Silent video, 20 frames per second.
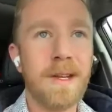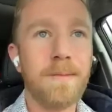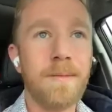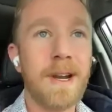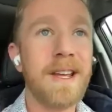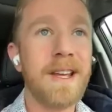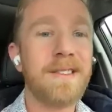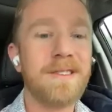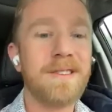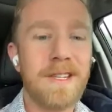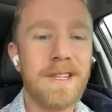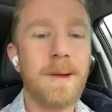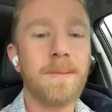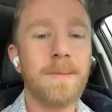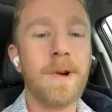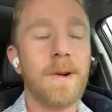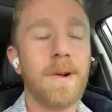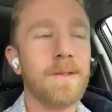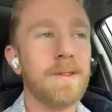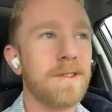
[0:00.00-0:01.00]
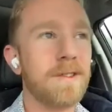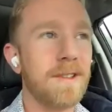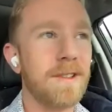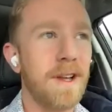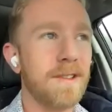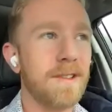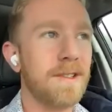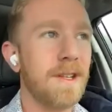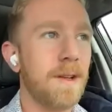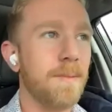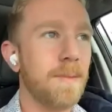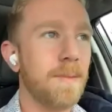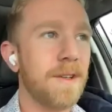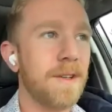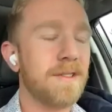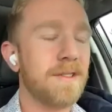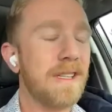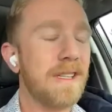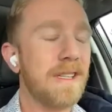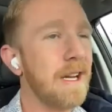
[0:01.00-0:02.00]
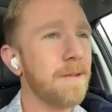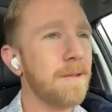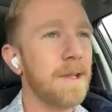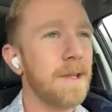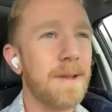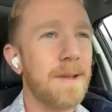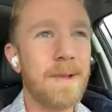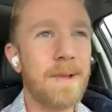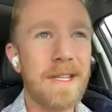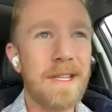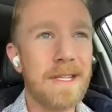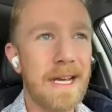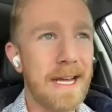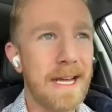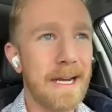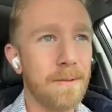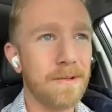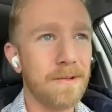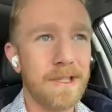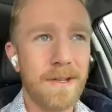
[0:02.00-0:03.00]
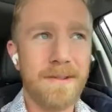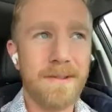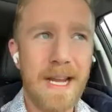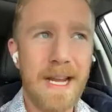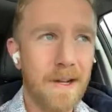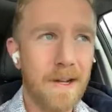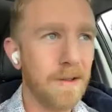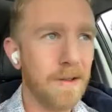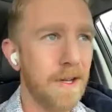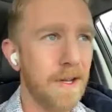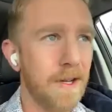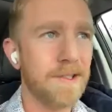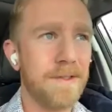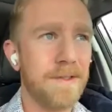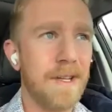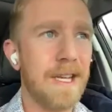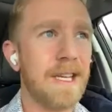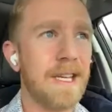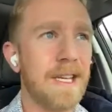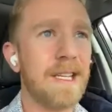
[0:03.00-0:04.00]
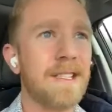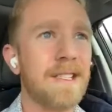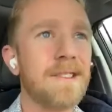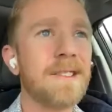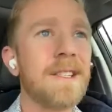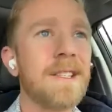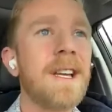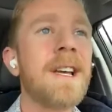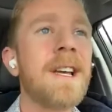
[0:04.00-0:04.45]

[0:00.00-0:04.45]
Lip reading: And when I say broke, disgusted, and busted, I really mean that. I was living out in Las Vegas